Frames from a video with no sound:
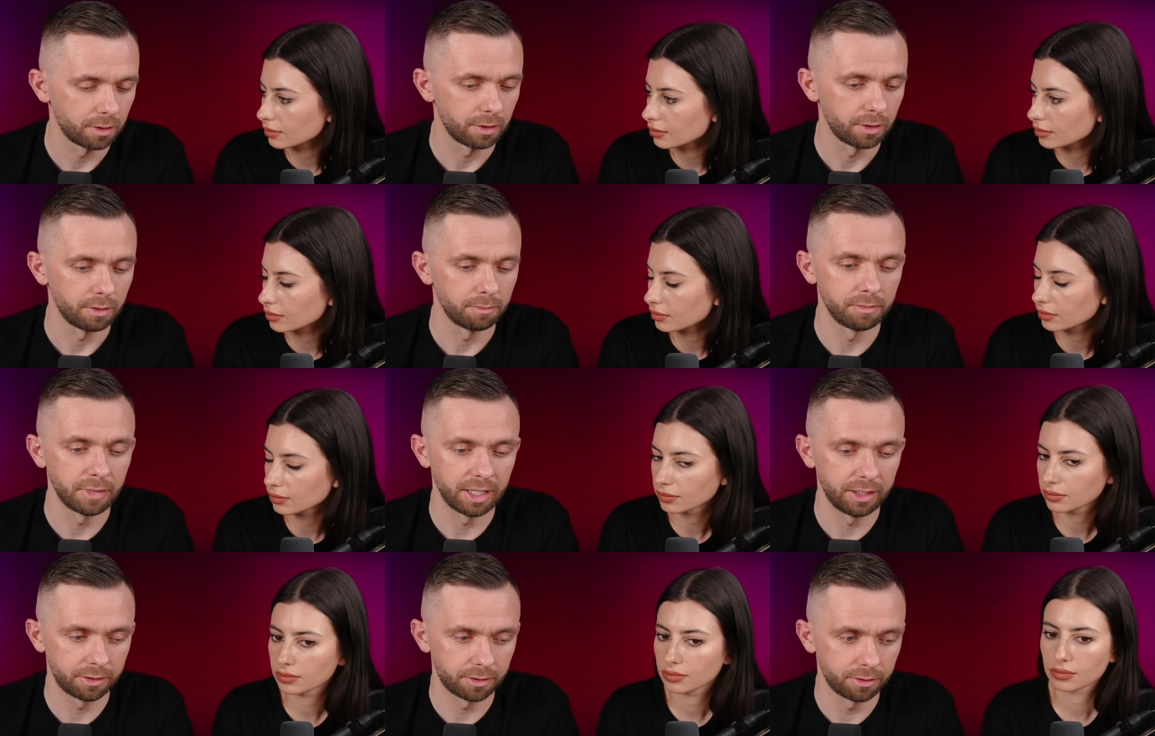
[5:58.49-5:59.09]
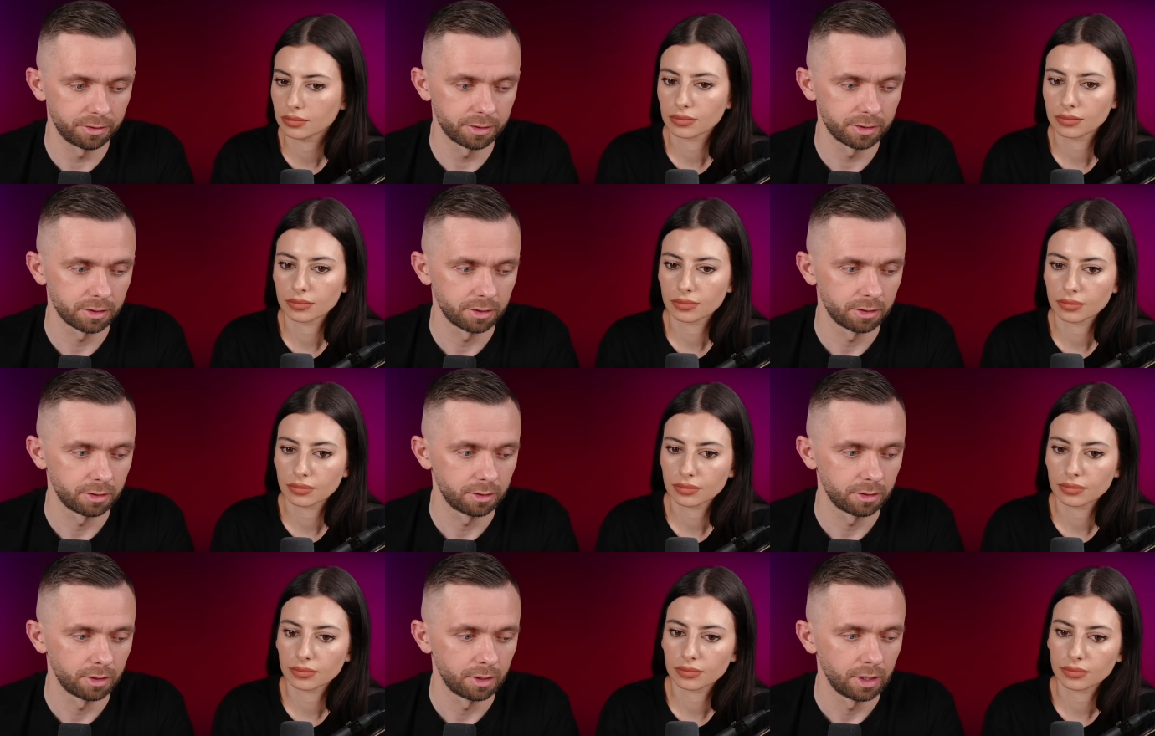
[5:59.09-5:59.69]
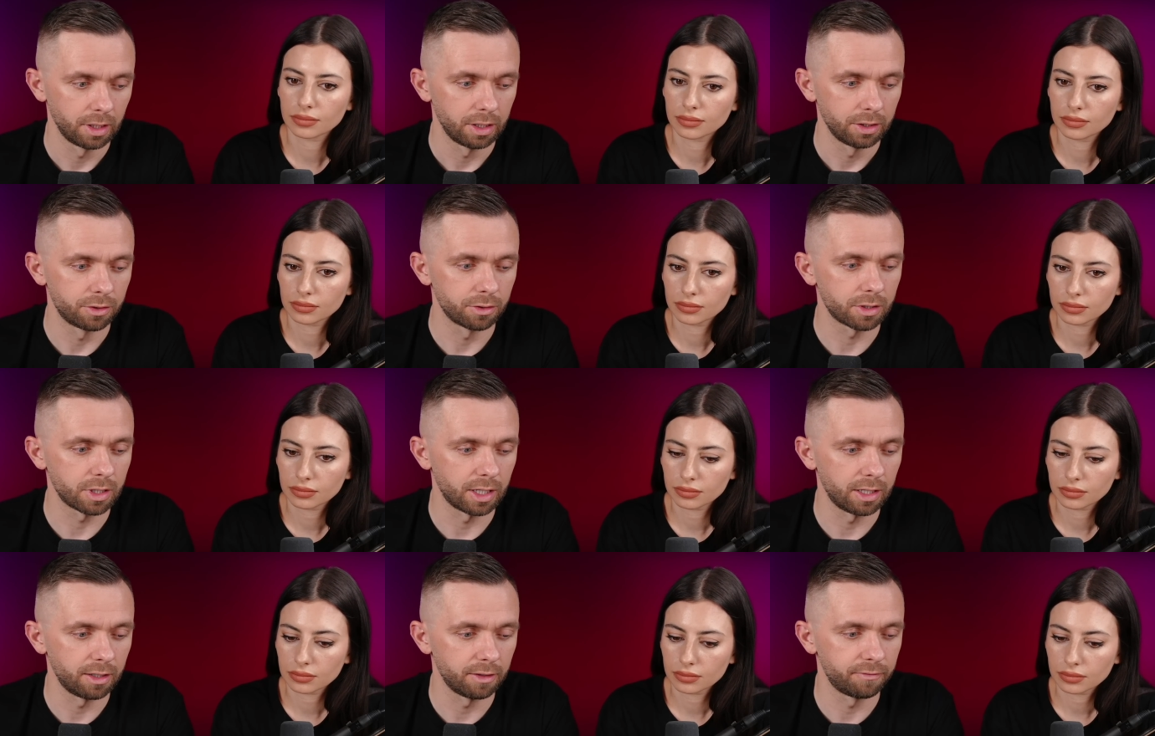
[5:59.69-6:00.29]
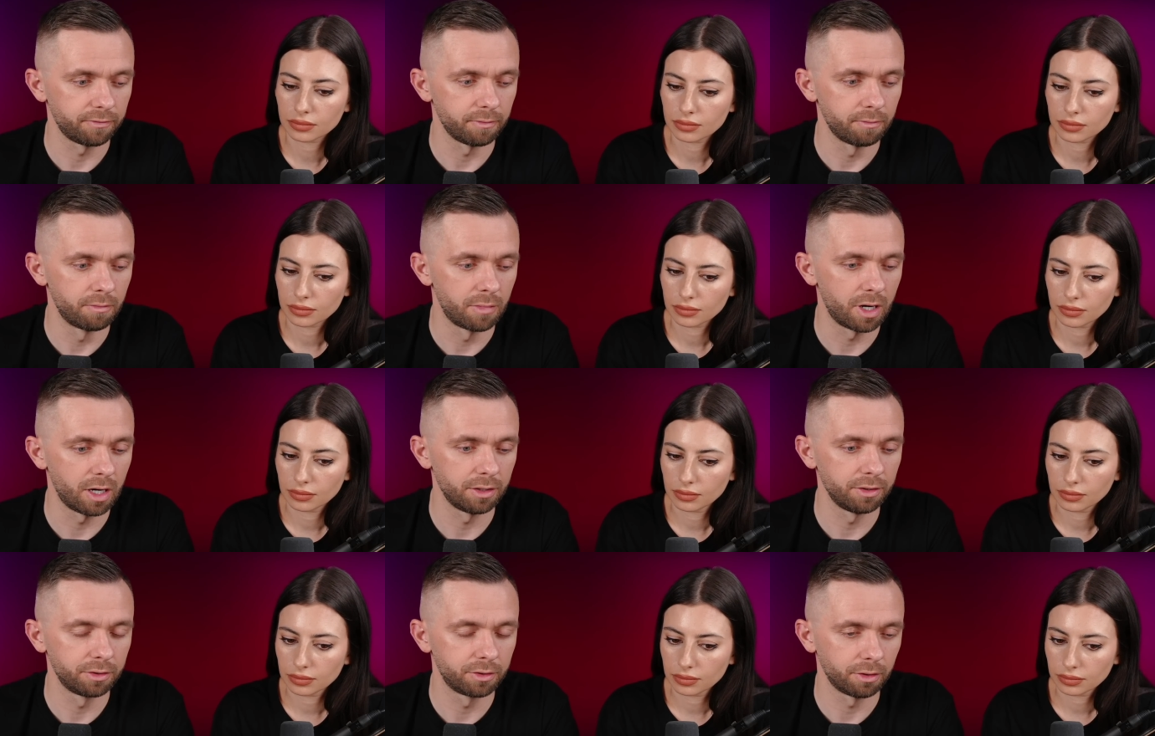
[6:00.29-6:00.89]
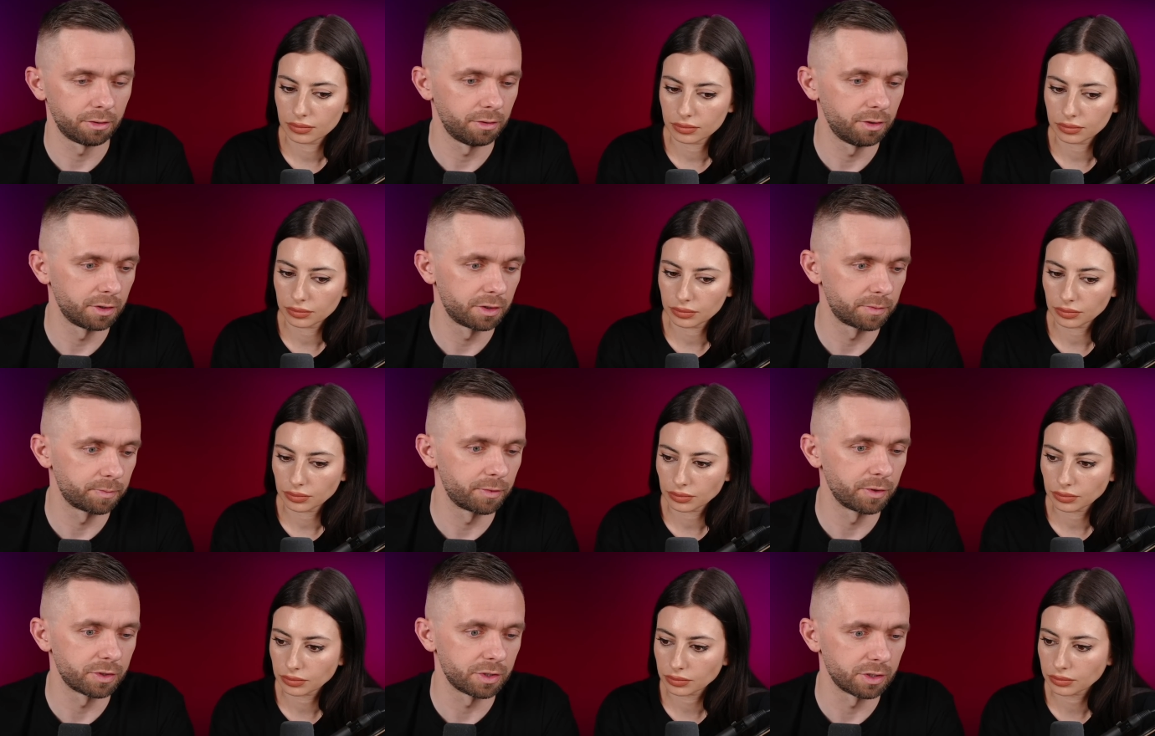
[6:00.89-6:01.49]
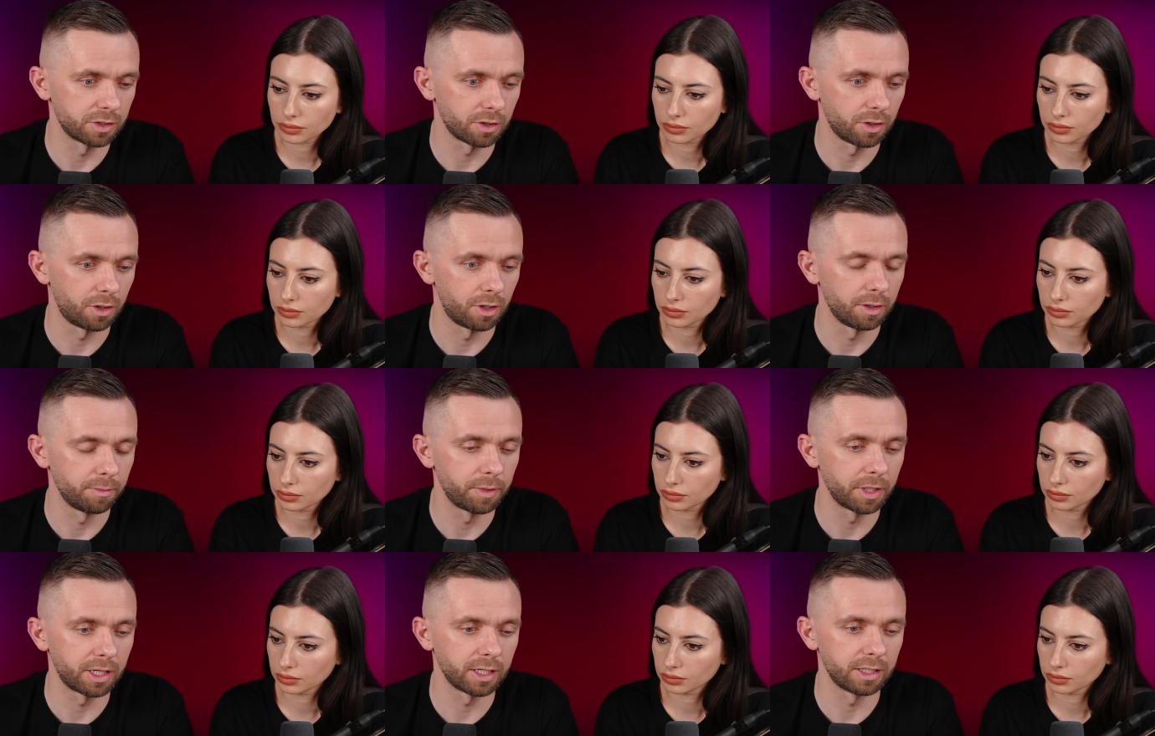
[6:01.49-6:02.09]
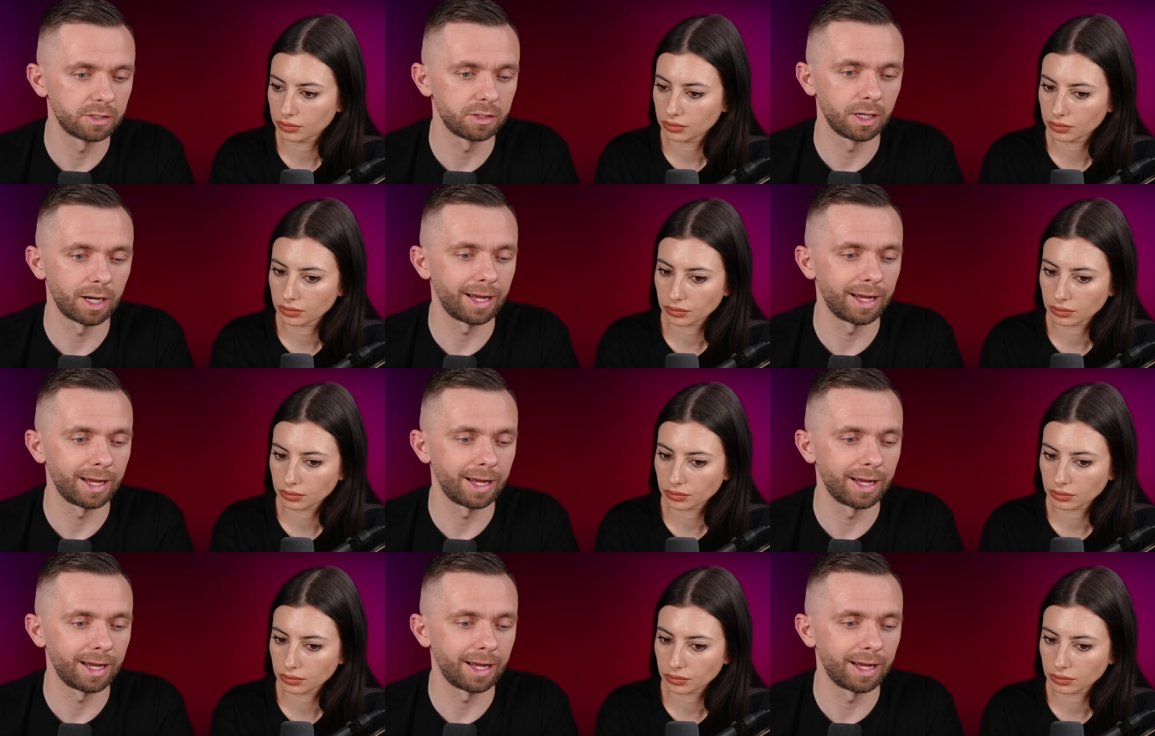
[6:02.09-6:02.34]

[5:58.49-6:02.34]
Speaker 1: mentors, to kind of monitor this person's heart because I,